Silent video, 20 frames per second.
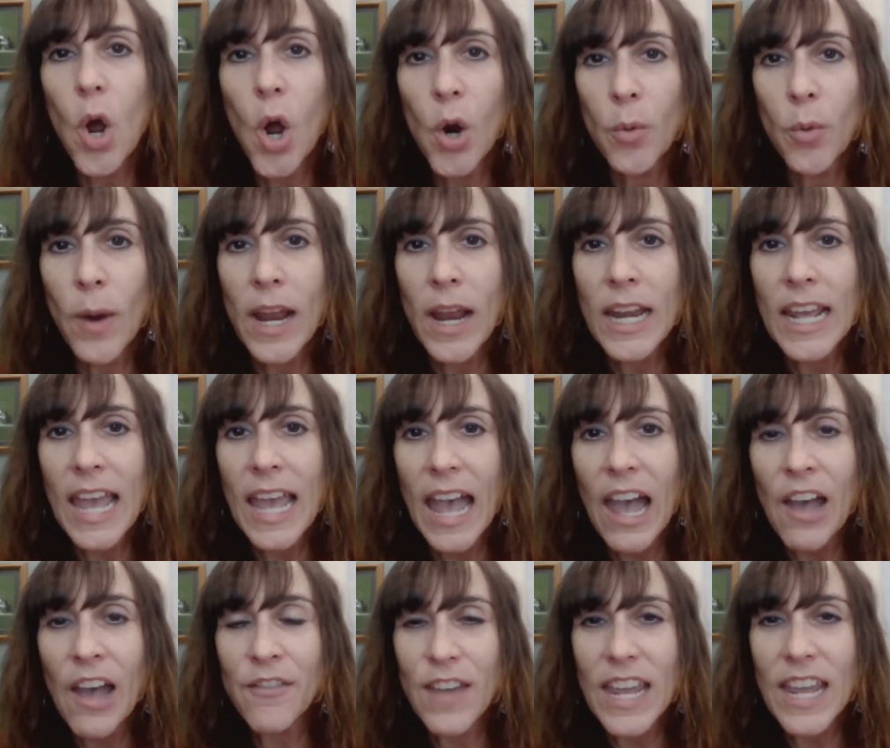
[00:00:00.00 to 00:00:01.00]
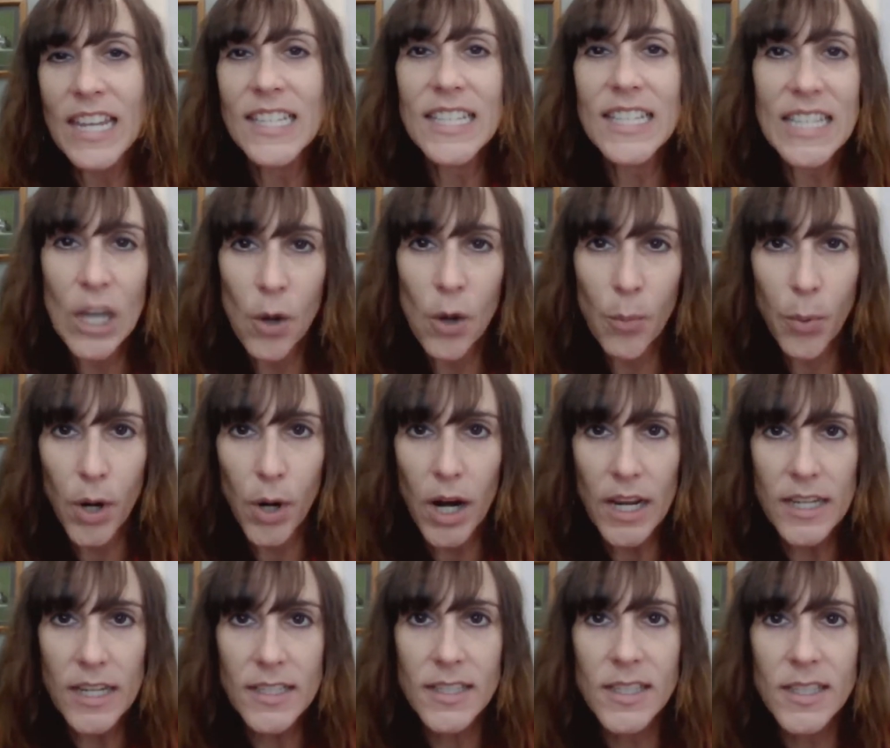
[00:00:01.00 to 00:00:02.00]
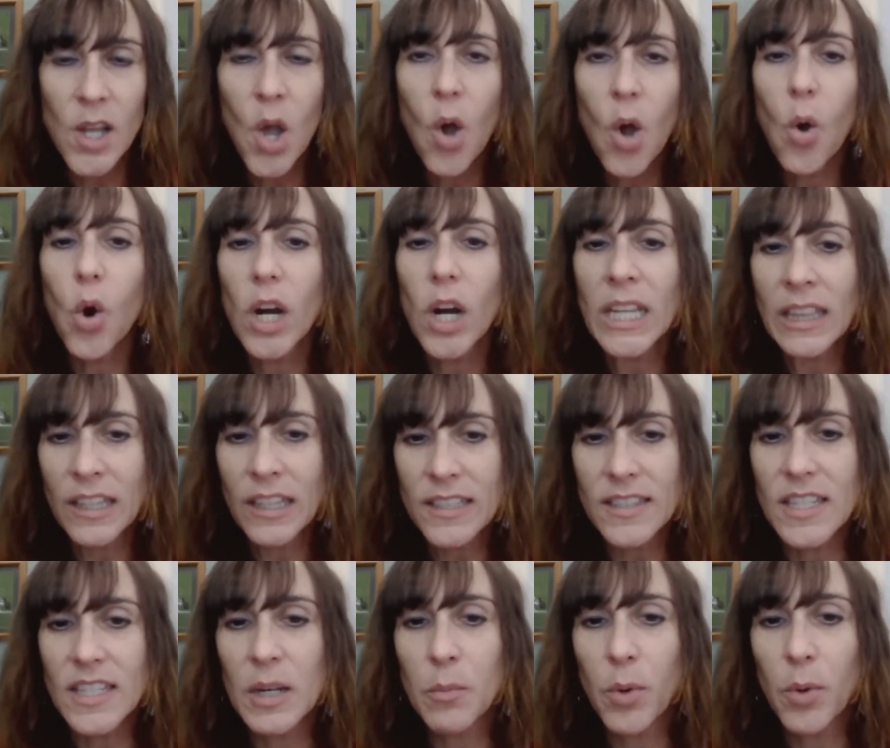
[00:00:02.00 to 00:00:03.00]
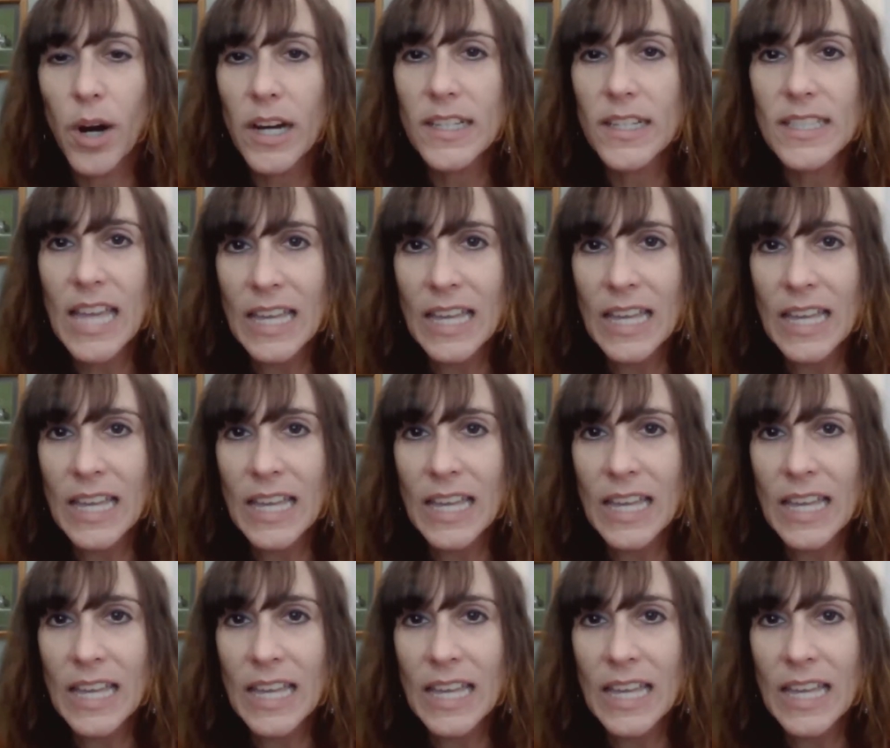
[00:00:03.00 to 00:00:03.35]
already have a sale price or a listing price.